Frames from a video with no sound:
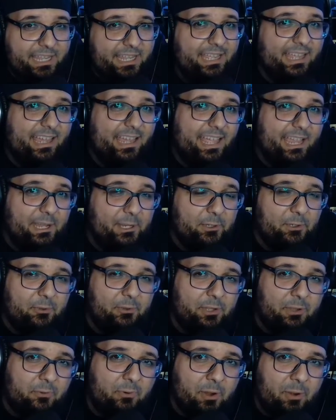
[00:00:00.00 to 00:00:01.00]
I can do
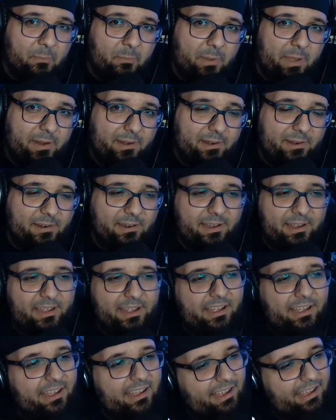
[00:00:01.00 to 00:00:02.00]
you one better,
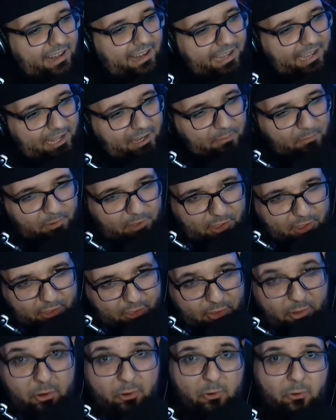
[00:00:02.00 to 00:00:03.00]
and I hit him with
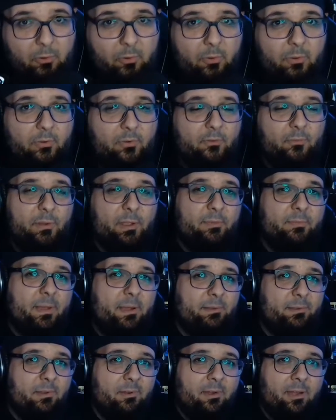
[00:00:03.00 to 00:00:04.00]
Sue.
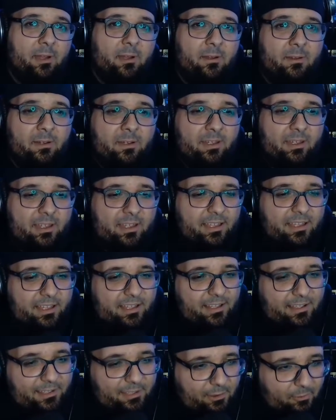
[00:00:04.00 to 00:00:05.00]
Expecto Go.
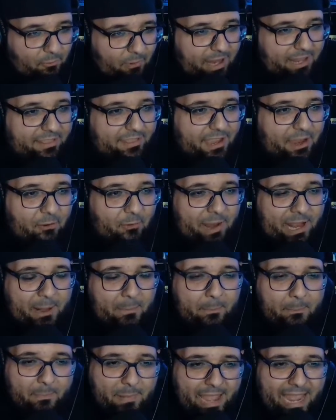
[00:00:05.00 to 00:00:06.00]
So right there, we had a
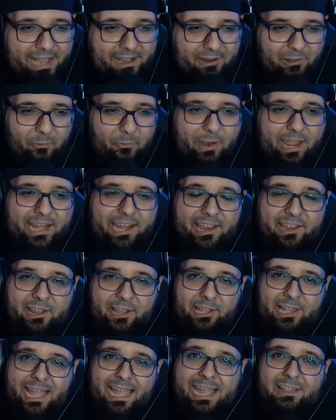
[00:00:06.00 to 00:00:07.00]
battle. We had a
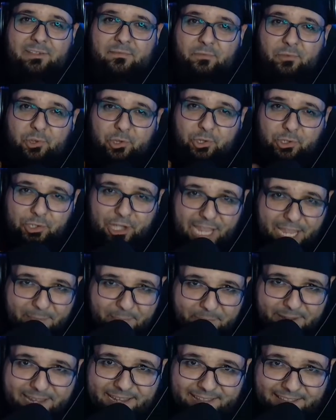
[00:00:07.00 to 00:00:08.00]
clash of
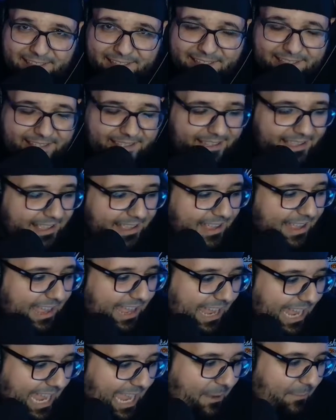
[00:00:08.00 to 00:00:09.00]
champions
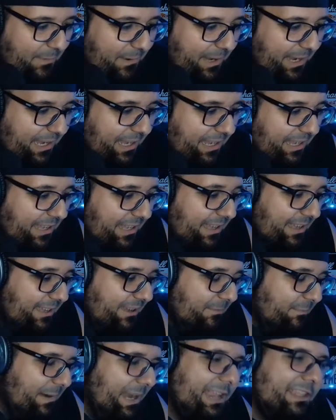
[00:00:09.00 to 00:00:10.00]
happening,
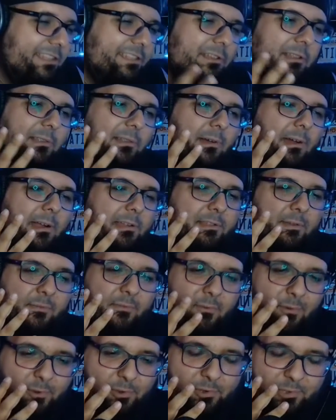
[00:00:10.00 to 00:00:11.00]
but I still lost,
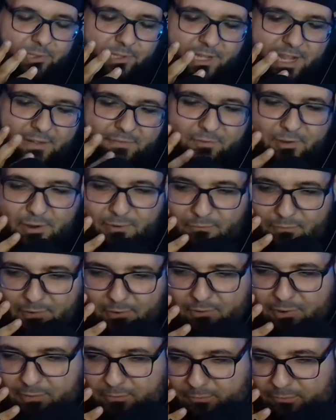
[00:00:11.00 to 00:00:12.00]
unfortunately, after a
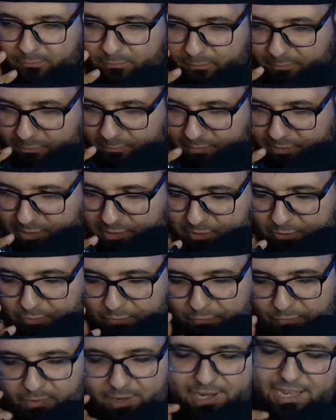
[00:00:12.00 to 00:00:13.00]
very huge
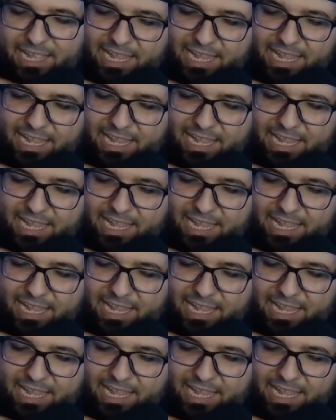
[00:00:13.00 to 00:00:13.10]
fight. I